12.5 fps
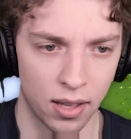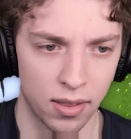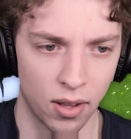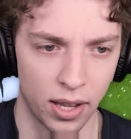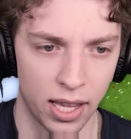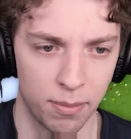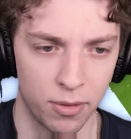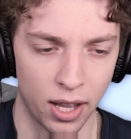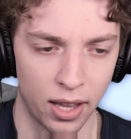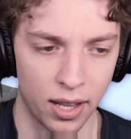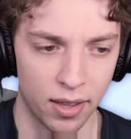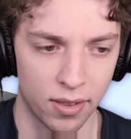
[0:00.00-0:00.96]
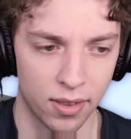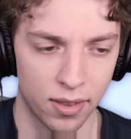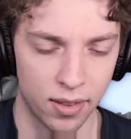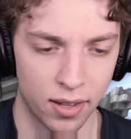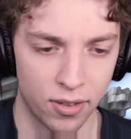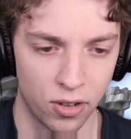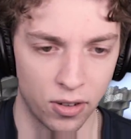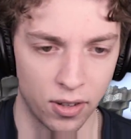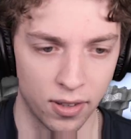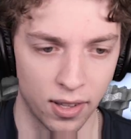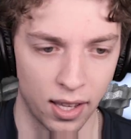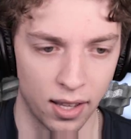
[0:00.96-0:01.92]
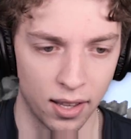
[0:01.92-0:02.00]
That's not I'm, him, I'm Jelly. That's, that's just a
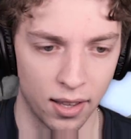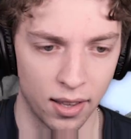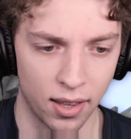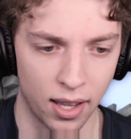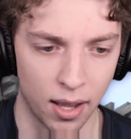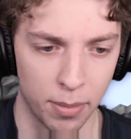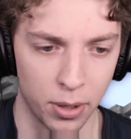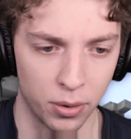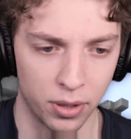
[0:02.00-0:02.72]
skin. I, like I a build.